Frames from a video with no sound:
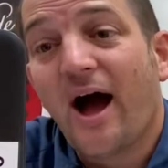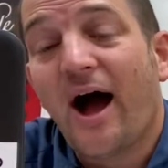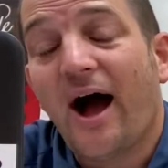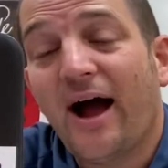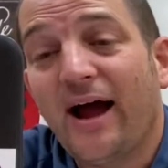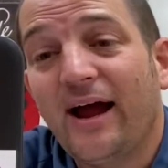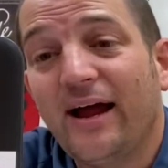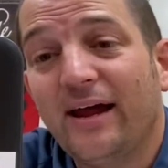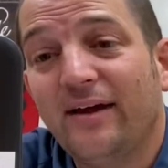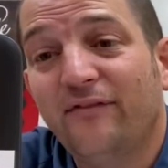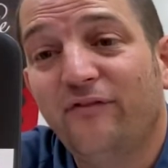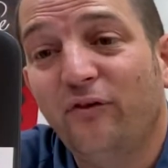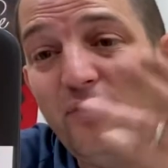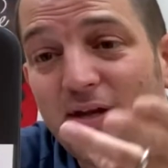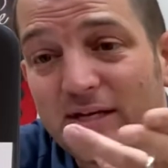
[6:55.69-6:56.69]
I
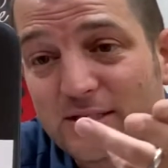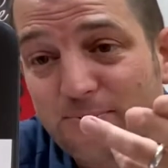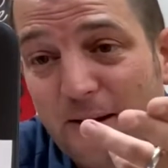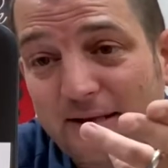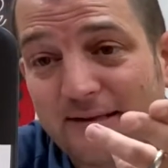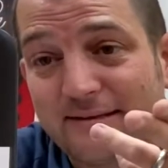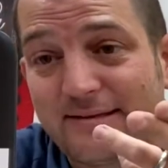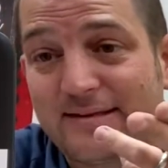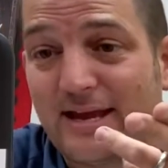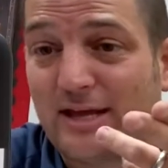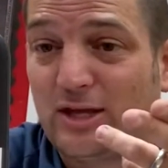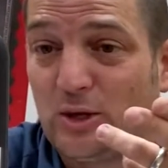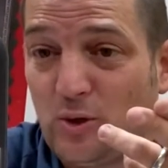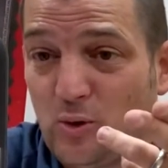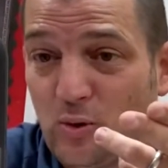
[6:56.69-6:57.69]
fully expect it to
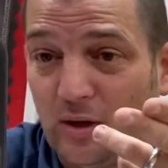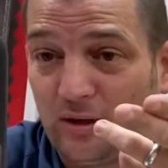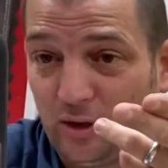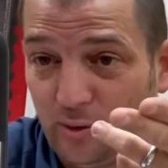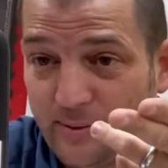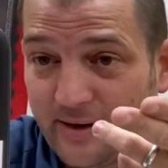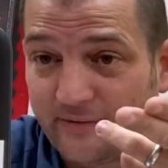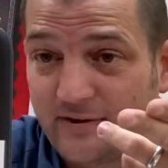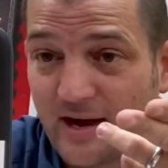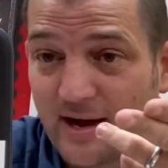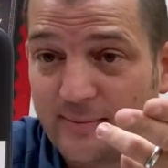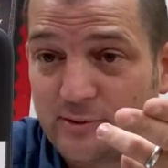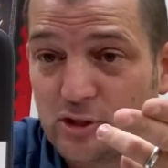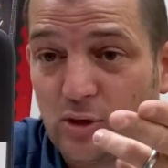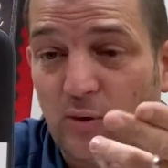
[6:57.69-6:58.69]
take you a little bit of
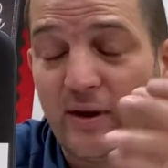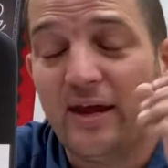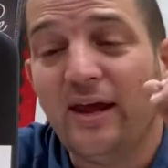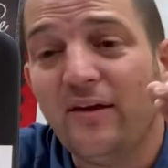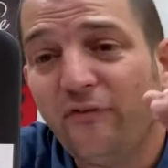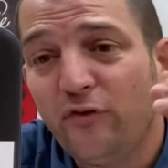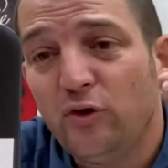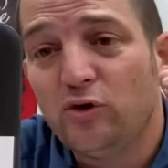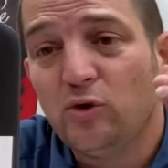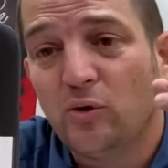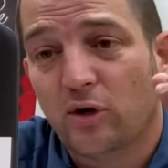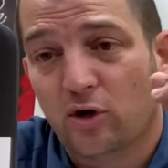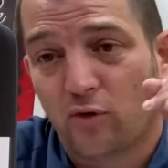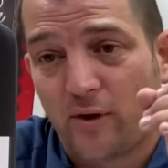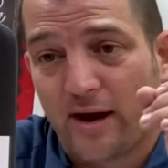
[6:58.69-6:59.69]
time too, if you
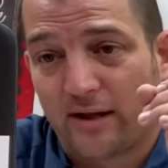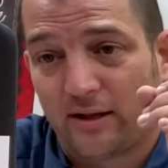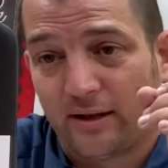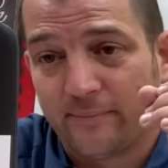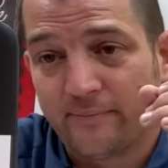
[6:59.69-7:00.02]
do it correctly.